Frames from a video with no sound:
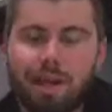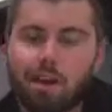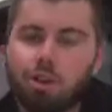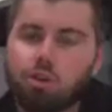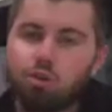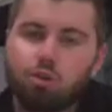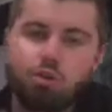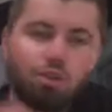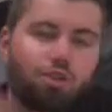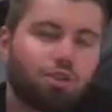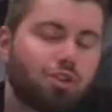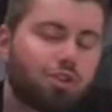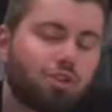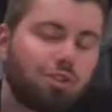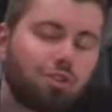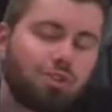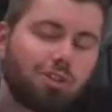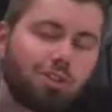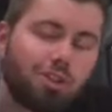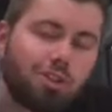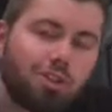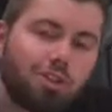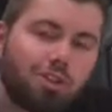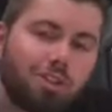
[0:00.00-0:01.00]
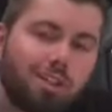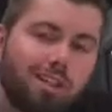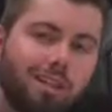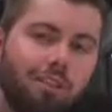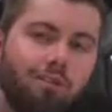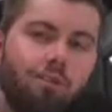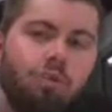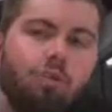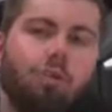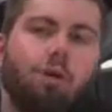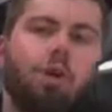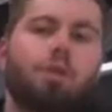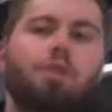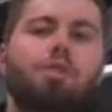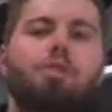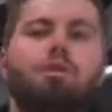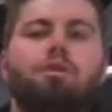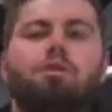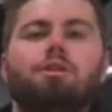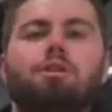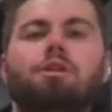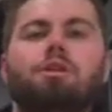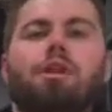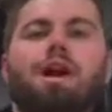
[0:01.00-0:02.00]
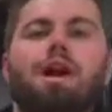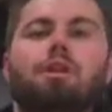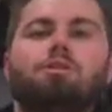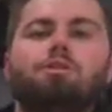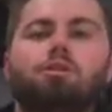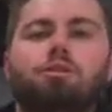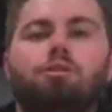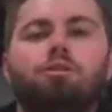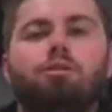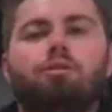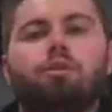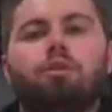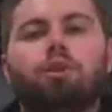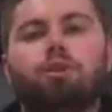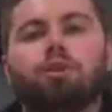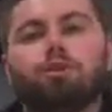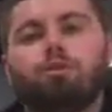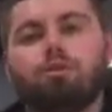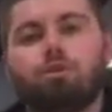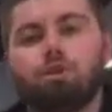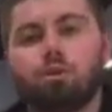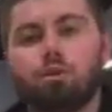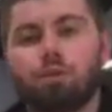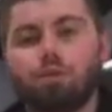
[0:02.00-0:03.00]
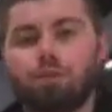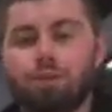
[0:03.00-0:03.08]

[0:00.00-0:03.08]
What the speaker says: So to just give you a 30,000-foot view